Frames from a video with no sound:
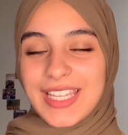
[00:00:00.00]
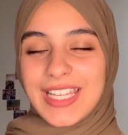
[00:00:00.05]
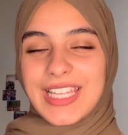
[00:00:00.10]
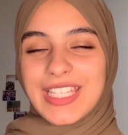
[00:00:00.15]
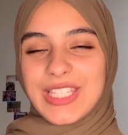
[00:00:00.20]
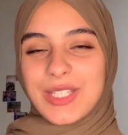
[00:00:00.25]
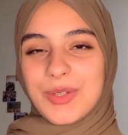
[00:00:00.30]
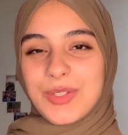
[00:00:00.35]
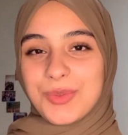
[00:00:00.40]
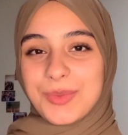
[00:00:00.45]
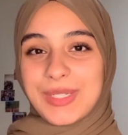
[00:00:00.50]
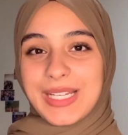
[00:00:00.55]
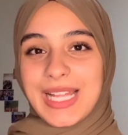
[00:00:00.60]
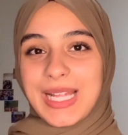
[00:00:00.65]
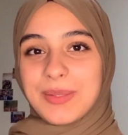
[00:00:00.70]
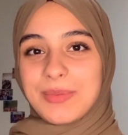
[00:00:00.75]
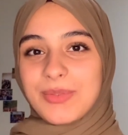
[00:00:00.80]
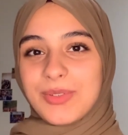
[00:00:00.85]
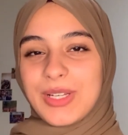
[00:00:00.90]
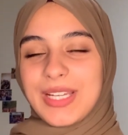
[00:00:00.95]
So it was really
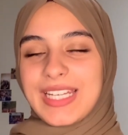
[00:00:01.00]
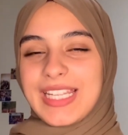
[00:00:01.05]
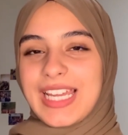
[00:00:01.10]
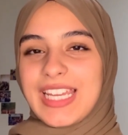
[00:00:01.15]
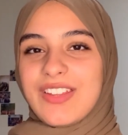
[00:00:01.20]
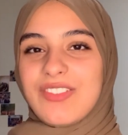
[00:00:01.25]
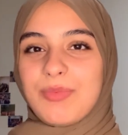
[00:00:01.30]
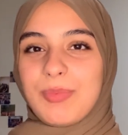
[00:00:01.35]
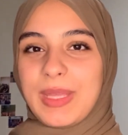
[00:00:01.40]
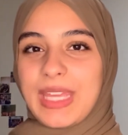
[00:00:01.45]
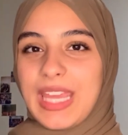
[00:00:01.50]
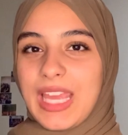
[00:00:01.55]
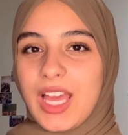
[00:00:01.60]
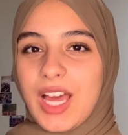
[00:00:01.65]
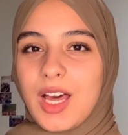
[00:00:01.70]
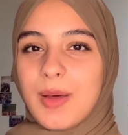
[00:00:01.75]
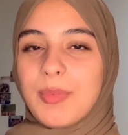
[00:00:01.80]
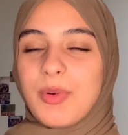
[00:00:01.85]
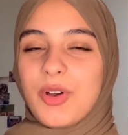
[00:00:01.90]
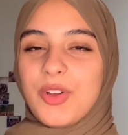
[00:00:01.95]
helpful in kind of picking
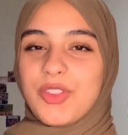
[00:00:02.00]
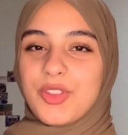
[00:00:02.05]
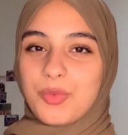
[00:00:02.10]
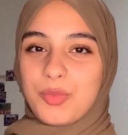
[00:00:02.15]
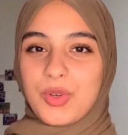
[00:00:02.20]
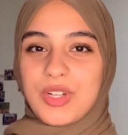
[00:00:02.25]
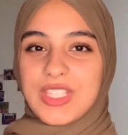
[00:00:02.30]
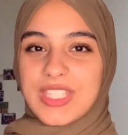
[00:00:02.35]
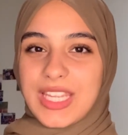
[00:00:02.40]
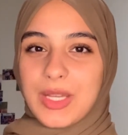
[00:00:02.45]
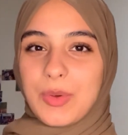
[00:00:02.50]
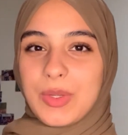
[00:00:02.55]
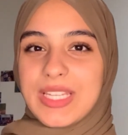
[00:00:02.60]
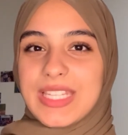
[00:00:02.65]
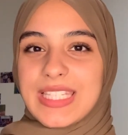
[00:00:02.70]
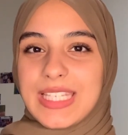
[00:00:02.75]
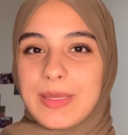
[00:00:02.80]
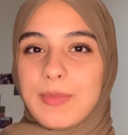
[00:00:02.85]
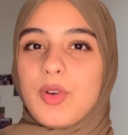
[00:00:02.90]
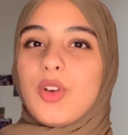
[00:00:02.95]
up on the words that I want to
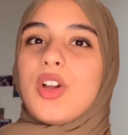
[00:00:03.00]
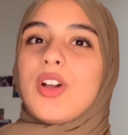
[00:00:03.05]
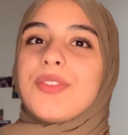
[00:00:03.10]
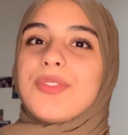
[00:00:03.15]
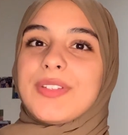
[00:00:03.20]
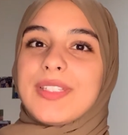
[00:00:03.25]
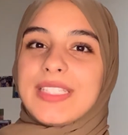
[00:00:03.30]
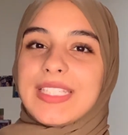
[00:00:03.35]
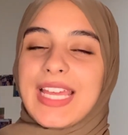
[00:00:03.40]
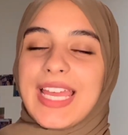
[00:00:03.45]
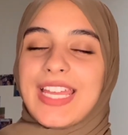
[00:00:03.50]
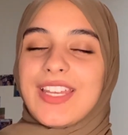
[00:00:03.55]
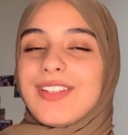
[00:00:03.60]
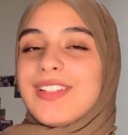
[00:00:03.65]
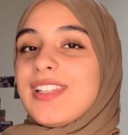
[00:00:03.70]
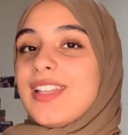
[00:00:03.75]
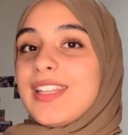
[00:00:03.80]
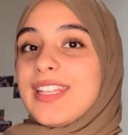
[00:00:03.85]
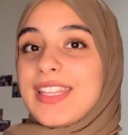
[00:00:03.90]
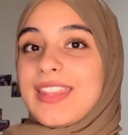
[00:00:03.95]
say more often and
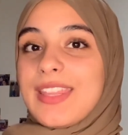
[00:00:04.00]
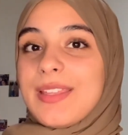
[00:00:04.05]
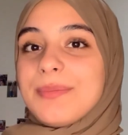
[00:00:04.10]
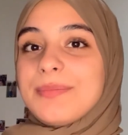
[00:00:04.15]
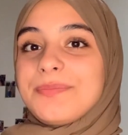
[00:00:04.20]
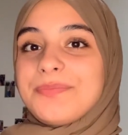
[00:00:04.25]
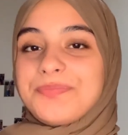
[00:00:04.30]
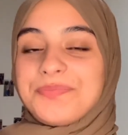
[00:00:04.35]
learning them.